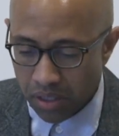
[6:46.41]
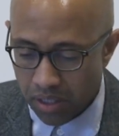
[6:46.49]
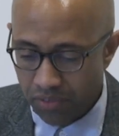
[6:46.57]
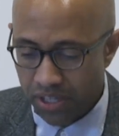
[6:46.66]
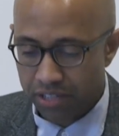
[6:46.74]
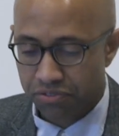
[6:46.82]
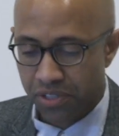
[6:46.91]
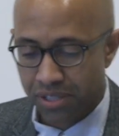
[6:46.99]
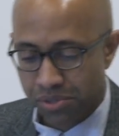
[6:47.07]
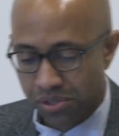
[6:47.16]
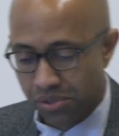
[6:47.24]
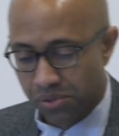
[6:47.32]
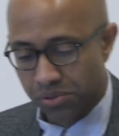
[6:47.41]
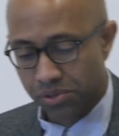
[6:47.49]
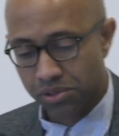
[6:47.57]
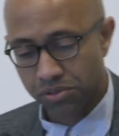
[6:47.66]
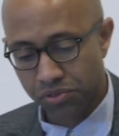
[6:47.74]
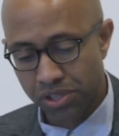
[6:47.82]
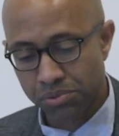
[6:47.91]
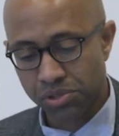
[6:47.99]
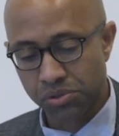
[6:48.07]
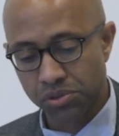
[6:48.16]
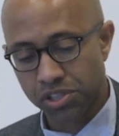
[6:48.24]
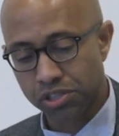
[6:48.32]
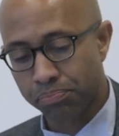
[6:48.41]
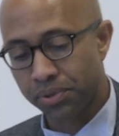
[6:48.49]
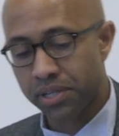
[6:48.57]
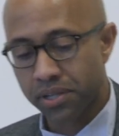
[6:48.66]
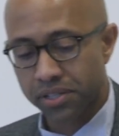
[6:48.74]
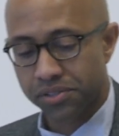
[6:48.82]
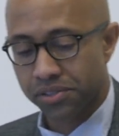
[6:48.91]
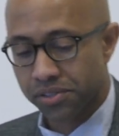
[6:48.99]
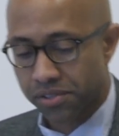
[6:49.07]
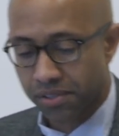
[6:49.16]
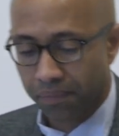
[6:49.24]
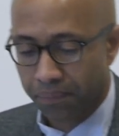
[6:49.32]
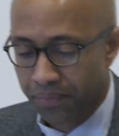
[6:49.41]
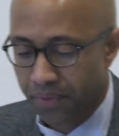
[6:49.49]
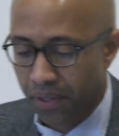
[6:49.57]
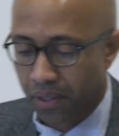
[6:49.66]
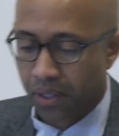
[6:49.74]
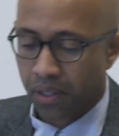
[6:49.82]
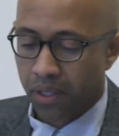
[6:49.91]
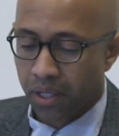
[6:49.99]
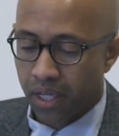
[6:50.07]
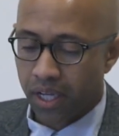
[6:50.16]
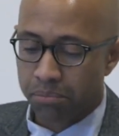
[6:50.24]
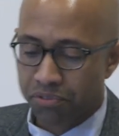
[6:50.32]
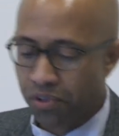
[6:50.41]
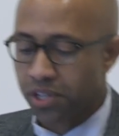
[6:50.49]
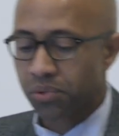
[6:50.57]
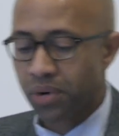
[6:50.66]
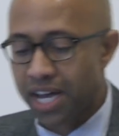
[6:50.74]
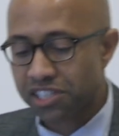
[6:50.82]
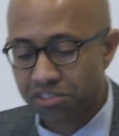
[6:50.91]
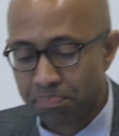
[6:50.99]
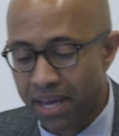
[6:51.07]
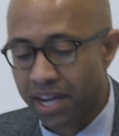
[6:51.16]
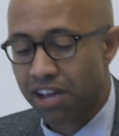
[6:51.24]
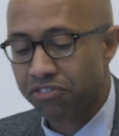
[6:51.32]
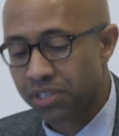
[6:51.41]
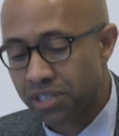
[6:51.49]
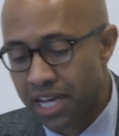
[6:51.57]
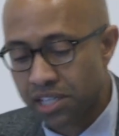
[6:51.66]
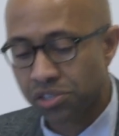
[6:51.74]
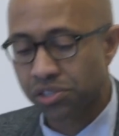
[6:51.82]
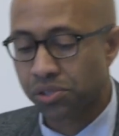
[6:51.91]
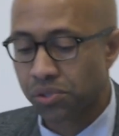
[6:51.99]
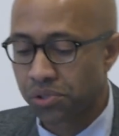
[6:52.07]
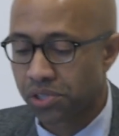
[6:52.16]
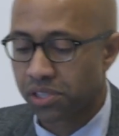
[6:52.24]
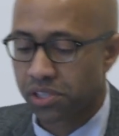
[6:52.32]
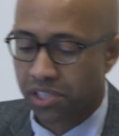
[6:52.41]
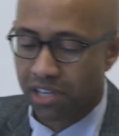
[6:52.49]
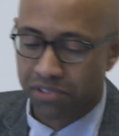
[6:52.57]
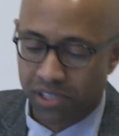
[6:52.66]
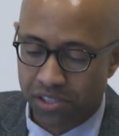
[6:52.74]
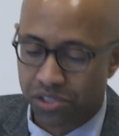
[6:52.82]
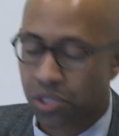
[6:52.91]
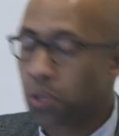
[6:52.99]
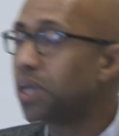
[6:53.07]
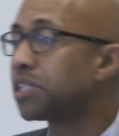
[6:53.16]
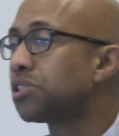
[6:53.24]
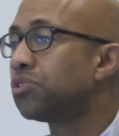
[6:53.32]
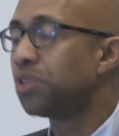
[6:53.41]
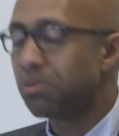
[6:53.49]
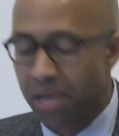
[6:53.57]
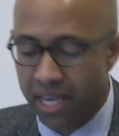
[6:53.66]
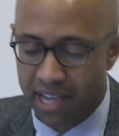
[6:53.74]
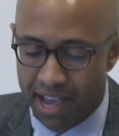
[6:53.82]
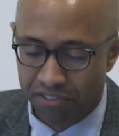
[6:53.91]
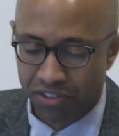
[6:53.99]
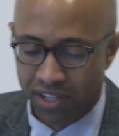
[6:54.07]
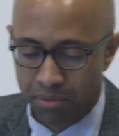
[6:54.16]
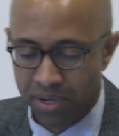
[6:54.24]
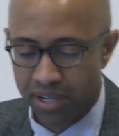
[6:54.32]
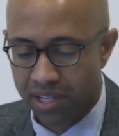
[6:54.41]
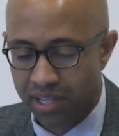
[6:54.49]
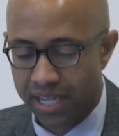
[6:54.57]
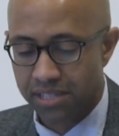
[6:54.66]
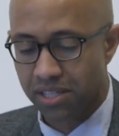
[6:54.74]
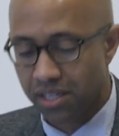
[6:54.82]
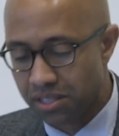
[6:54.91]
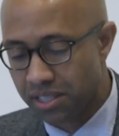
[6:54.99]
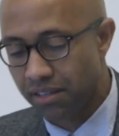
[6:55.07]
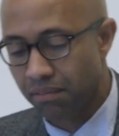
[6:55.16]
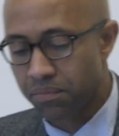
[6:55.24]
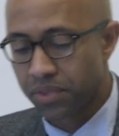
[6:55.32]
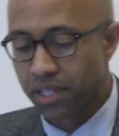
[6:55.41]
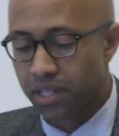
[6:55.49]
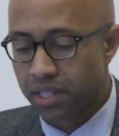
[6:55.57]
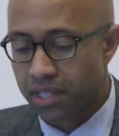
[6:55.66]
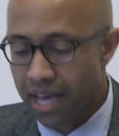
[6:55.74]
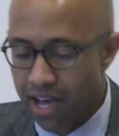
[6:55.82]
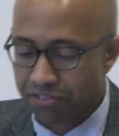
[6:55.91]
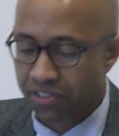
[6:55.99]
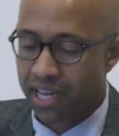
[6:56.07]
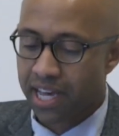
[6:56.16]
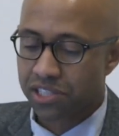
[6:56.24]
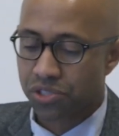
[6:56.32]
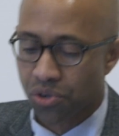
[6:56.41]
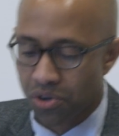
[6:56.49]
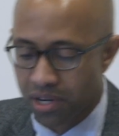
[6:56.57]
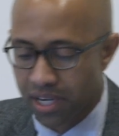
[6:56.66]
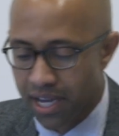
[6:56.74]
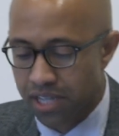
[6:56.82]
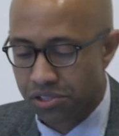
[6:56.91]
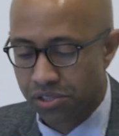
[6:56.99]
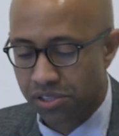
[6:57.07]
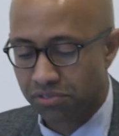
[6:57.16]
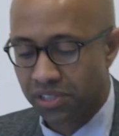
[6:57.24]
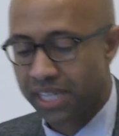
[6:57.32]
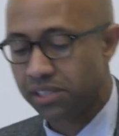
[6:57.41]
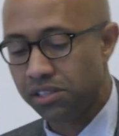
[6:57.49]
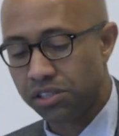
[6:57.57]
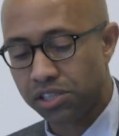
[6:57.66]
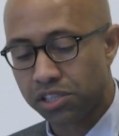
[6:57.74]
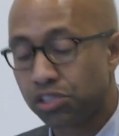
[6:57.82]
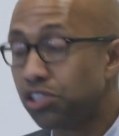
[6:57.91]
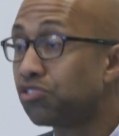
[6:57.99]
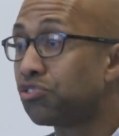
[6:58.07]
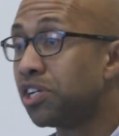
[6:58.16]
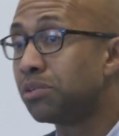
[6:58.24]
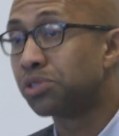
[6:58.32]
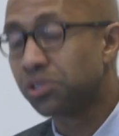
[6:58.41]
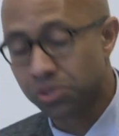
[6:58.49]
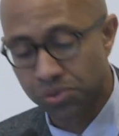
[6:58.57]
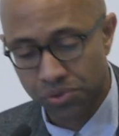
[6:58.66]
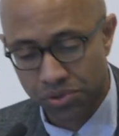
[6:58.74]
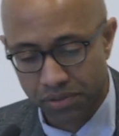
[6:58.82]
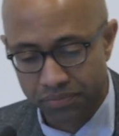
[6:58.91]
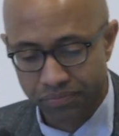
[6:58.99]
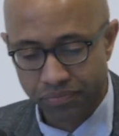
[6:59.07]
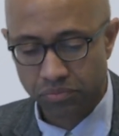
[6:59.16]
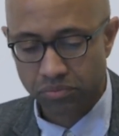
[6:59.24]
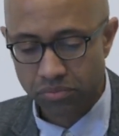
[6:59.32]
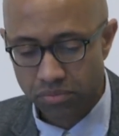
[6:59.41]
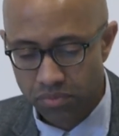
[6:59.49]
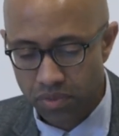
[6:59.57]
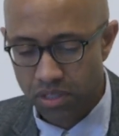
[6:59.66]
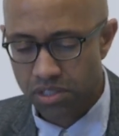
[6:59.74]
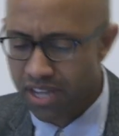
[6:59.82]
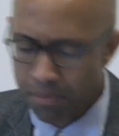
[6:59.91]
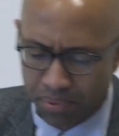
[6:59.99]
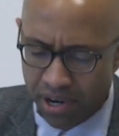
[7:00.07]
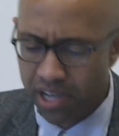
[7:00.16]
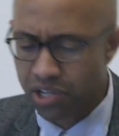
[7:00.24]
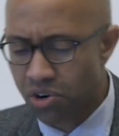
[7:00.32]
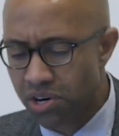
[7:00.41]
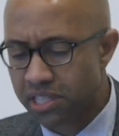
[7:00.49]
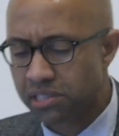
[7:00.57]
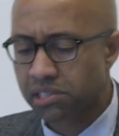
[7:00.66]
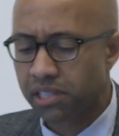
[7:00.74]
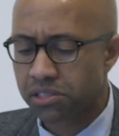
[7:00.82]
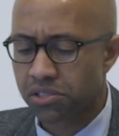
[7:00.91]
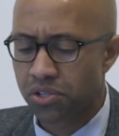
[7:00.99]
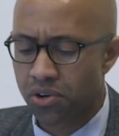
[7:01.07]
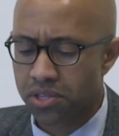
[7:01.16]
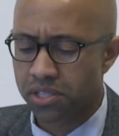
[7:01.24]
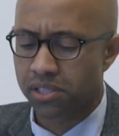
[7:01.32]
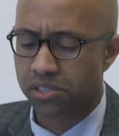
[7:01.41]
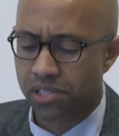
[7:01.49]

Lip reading: All right, freedom schools. Freedom schools as precursors. Before the rise of Pan-African nationalist schools in the 70s, the quest to remake African American identity galvanized organizers of 1960s freedom schools. Temporary organs linked to northern and